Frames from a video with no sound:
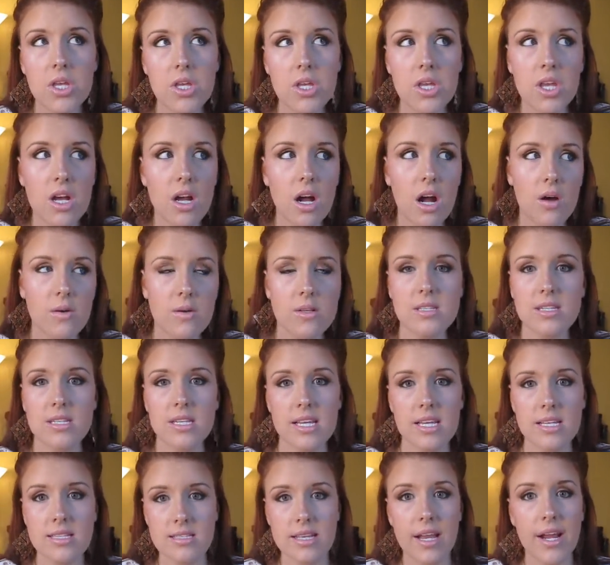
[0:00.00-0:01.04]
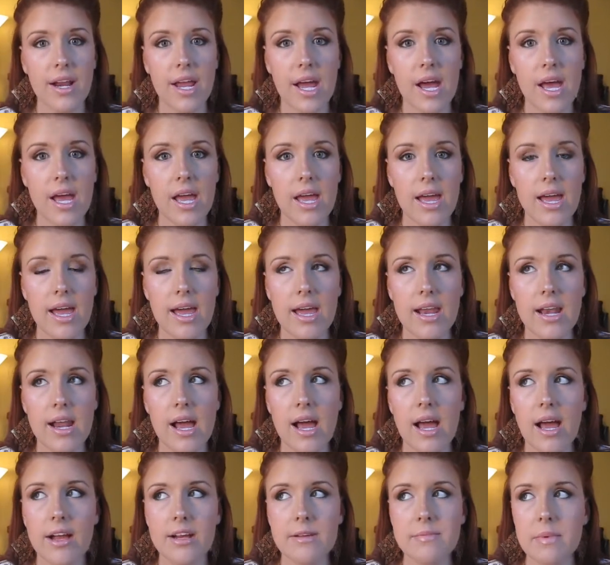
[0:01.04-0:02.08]
you're always gonna get stared at. And
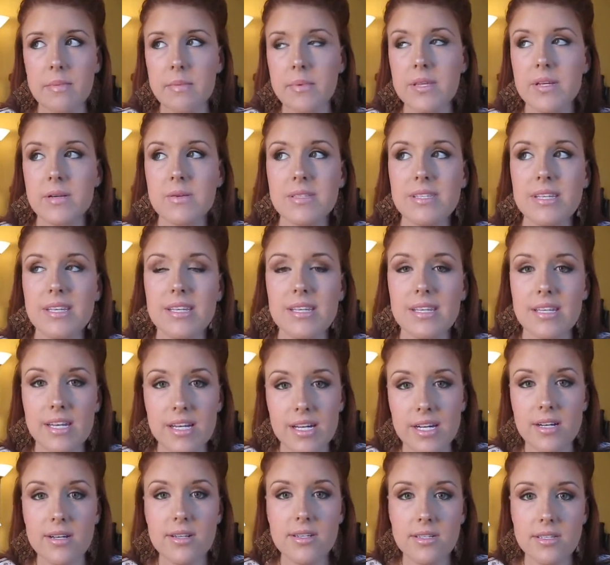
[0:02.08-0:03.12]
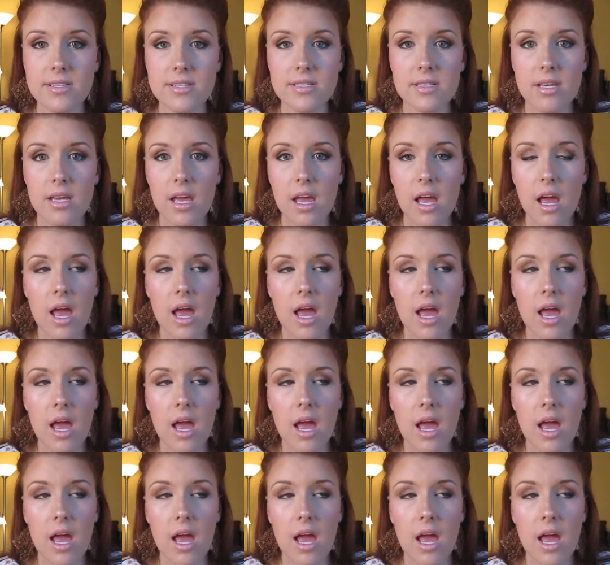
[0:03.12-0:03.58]
I remember there was like years